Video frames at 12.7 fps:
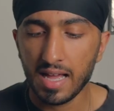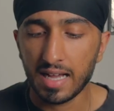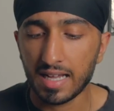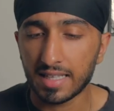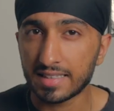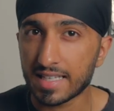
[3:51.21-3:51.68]

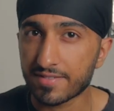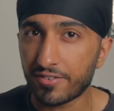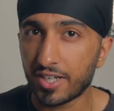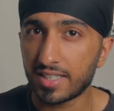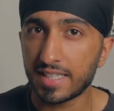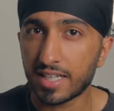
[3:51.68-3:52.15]
And there's
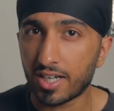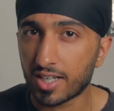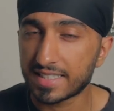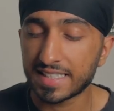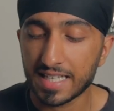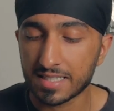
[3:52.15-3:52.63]
finally
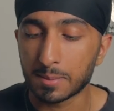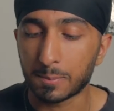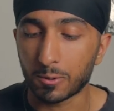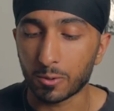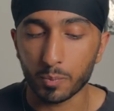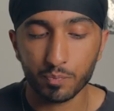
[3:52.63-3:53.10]
RCS
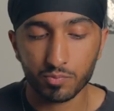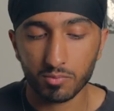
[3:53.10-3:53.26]
support,